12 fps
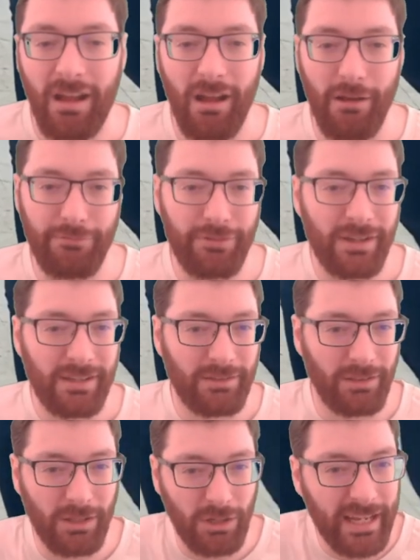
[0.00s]
of
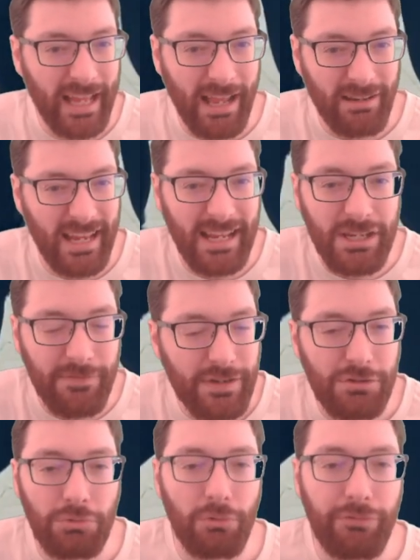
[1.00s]
looking at
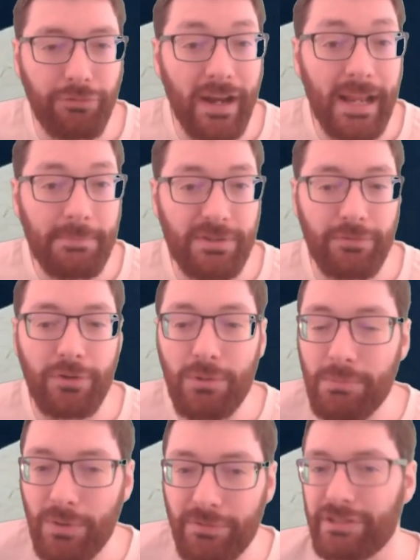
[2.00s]
individual frames of who
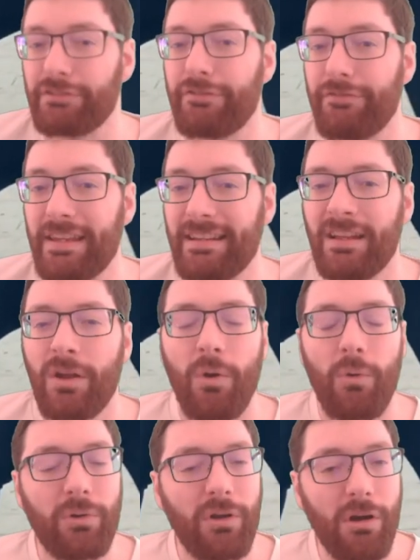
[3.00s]
moves their feet,
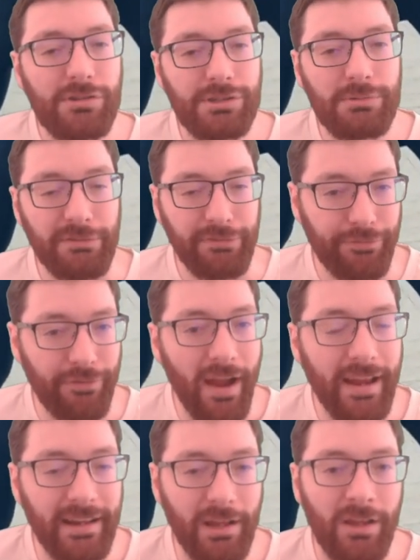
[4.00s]
or also
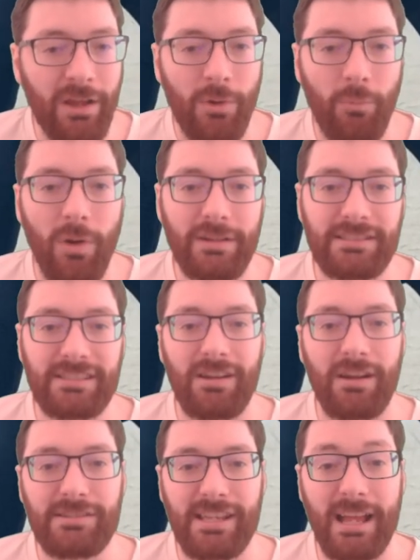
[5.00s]
defining what
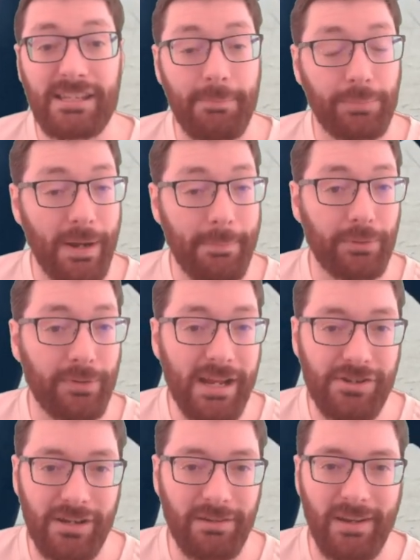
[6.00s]
starts as a preparation,